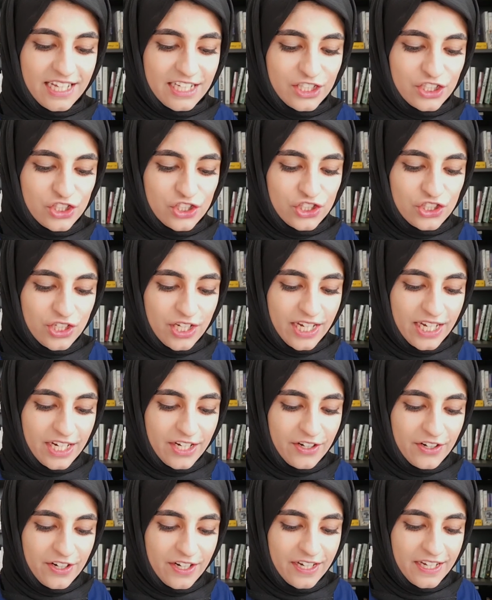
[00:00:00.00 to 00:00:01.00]
and
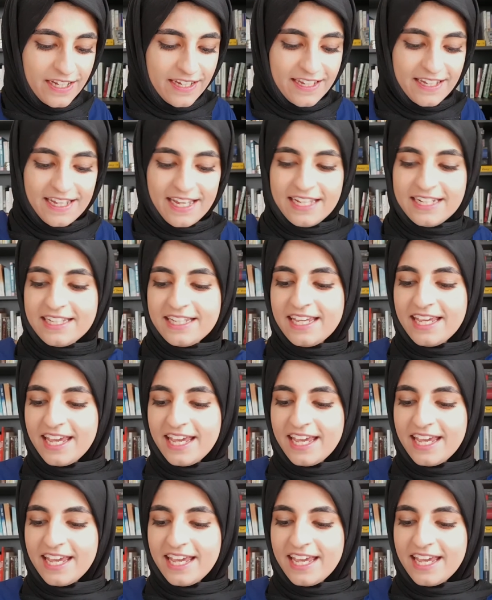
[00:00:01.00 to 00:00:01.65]
sharing and